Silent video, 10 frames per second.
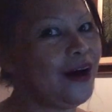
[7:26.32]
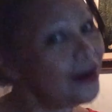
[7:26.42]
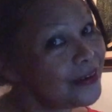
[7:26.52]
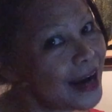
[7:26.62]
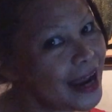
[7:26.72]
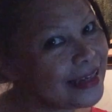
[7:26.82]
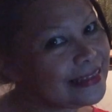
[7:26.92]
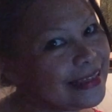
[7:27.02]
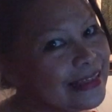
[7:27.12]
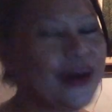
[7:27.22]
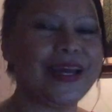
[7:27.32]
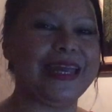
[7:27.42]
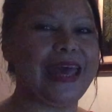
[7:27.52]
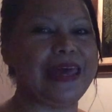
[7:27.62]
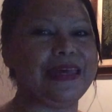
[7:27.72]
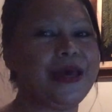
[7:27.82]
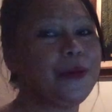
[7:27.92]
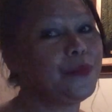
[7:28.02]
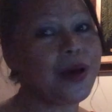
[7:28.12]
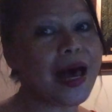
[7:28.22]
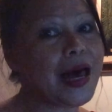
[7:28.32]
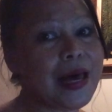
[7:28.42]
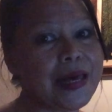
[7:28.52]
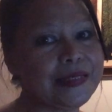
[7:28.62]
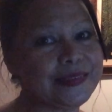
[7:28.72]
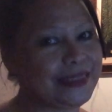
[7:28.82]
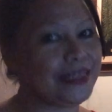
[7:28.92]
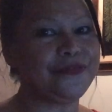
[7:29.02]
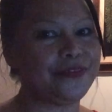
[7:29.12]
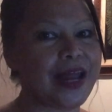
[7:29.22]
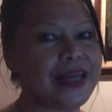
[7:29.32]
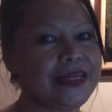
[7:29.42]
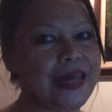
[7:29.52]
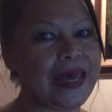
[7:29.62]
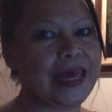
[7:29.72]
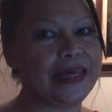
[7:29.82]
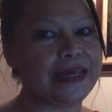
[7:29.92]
Alright, okay, bye till Friday.